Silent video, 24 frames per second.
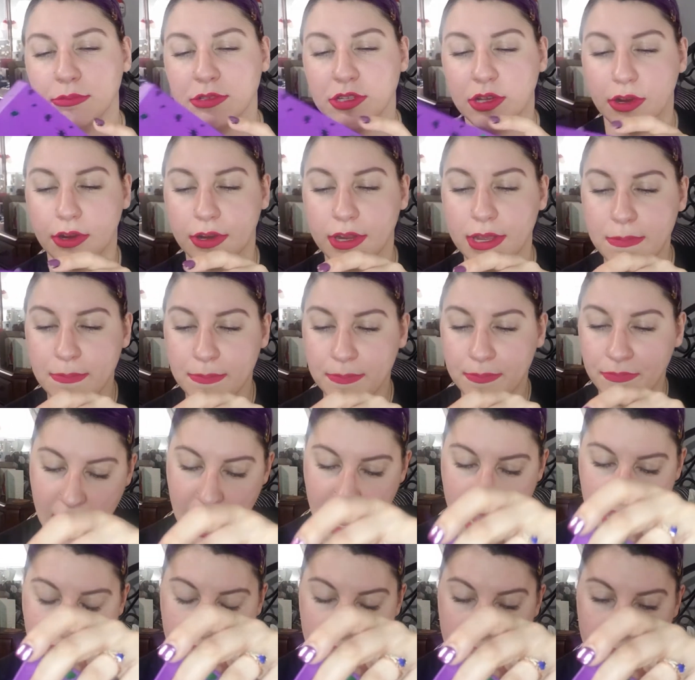I'm sorry.
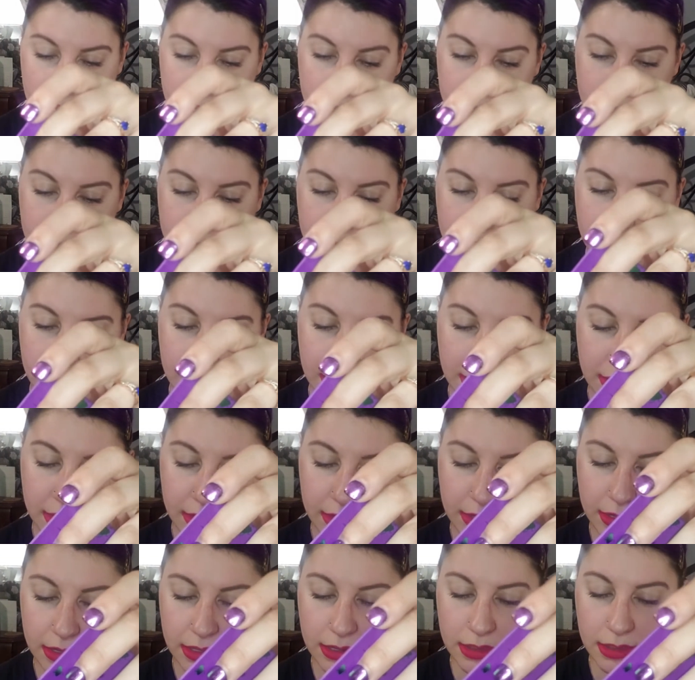And
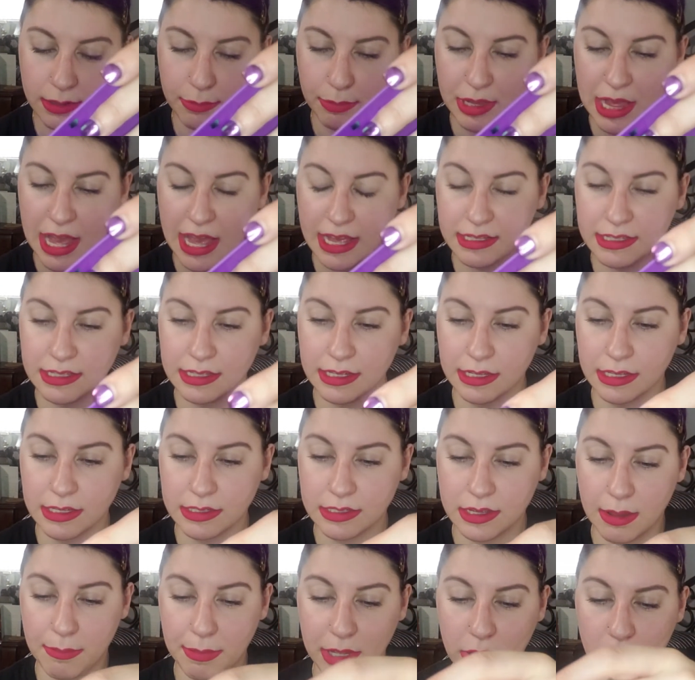the plastic is
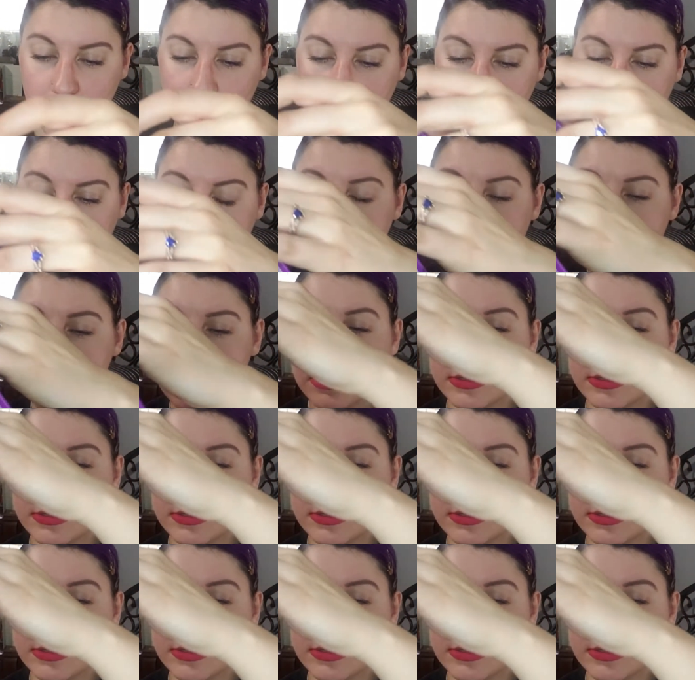coming off of this,